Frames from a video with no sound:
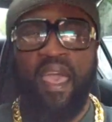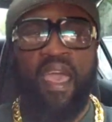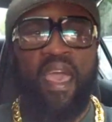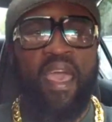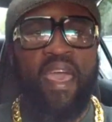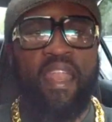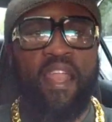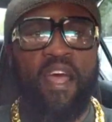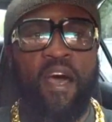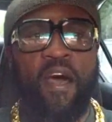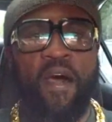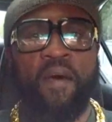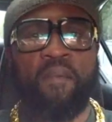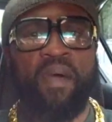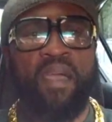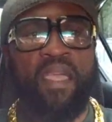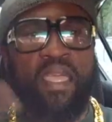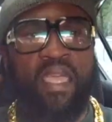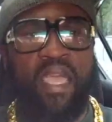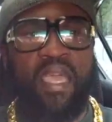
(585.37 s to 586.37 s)
And
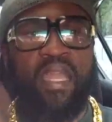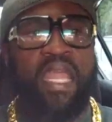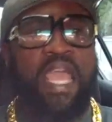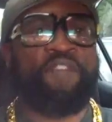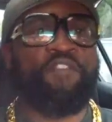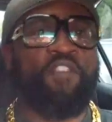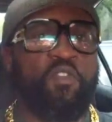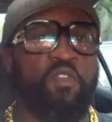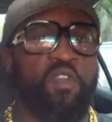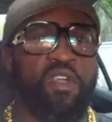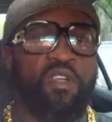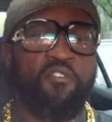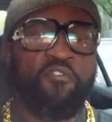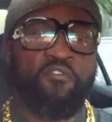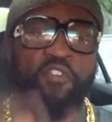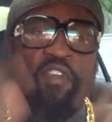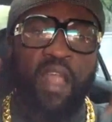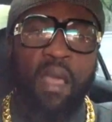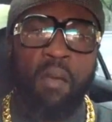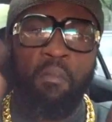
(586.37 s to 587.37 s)
um, again, if you're looking
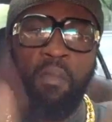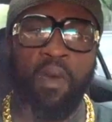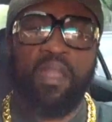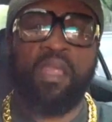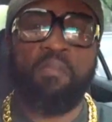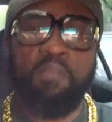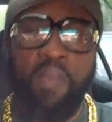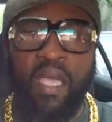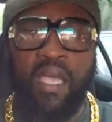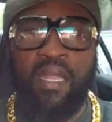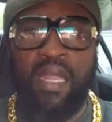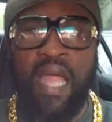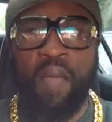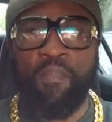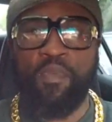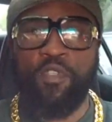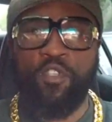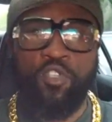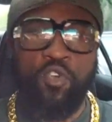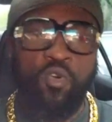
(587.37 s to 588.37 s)
for that money making
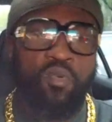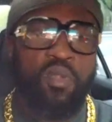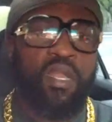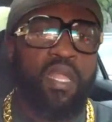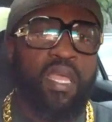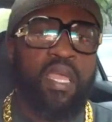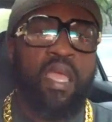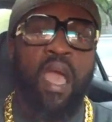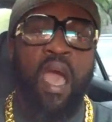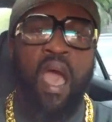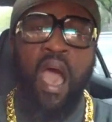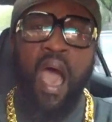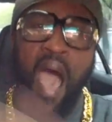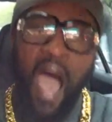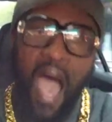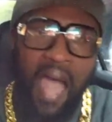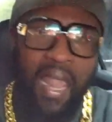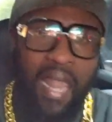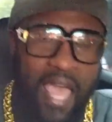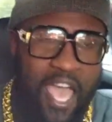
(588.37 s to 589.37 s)
opportunity,
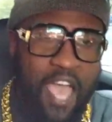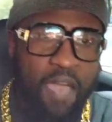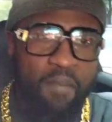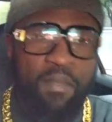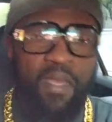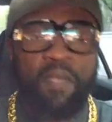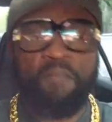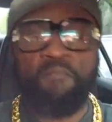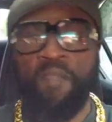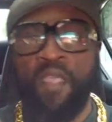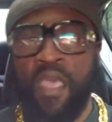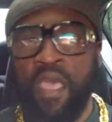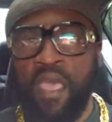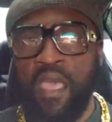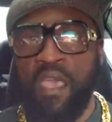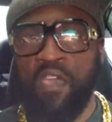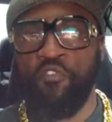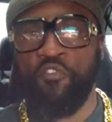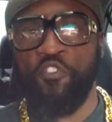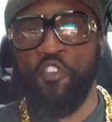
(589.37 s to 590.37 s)
holla at me.
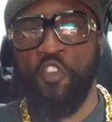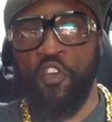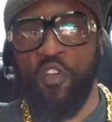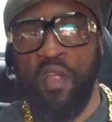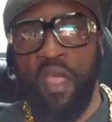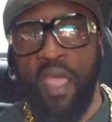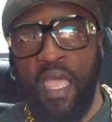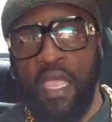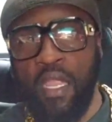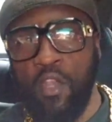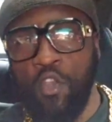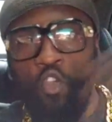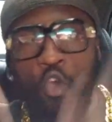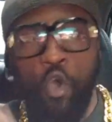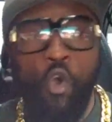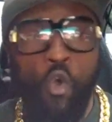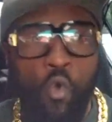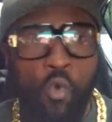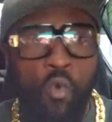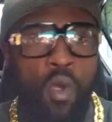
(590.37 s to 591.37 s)
If you're a
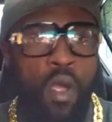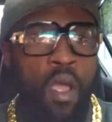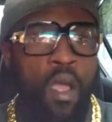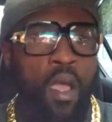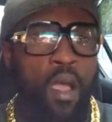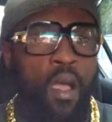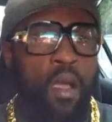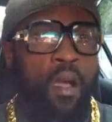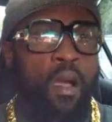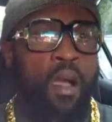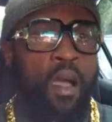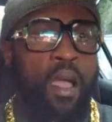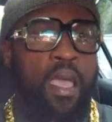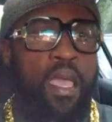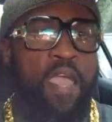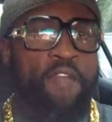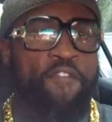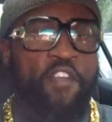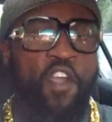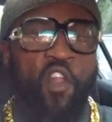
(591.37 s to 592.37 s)
new,
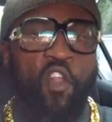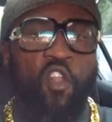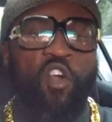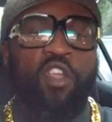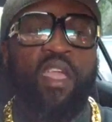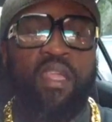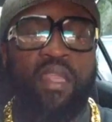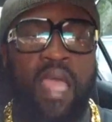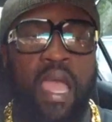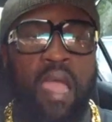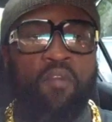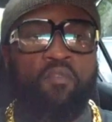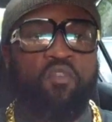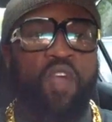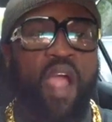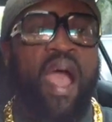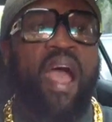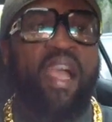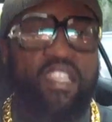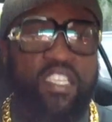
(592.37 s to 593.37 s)
if you're looking at
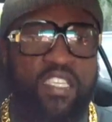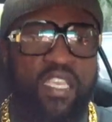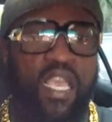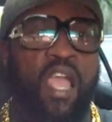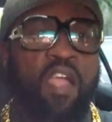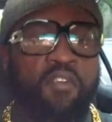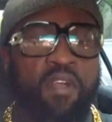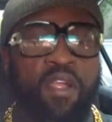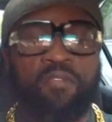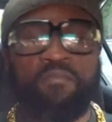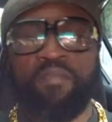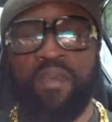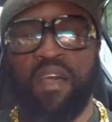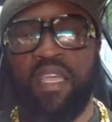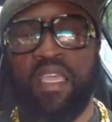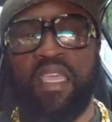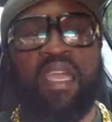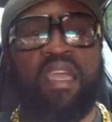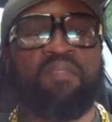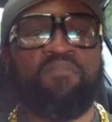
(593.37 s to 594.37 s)
ride sharing,
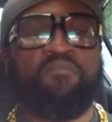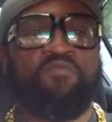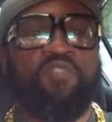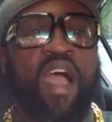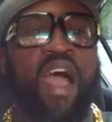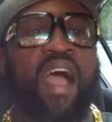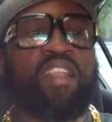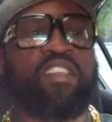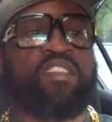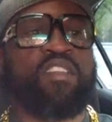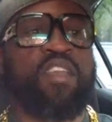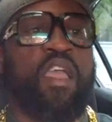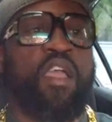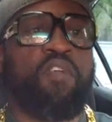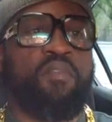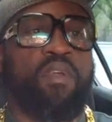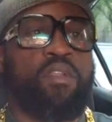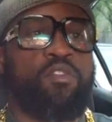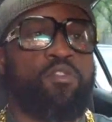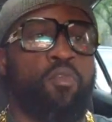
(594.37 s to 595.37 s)
again, ride
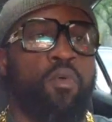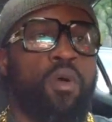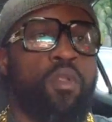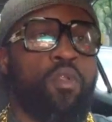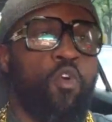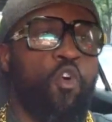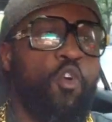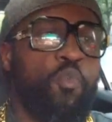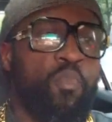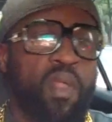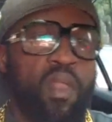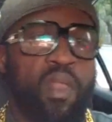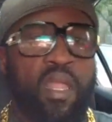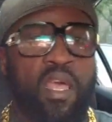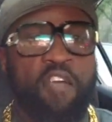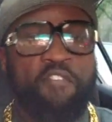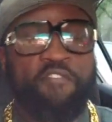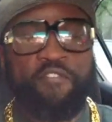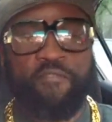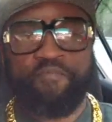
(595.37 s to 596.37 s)
sharing doing Uber
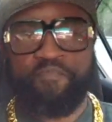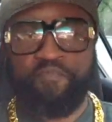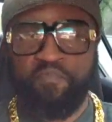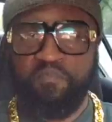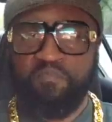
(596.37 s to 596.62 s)
Lyft,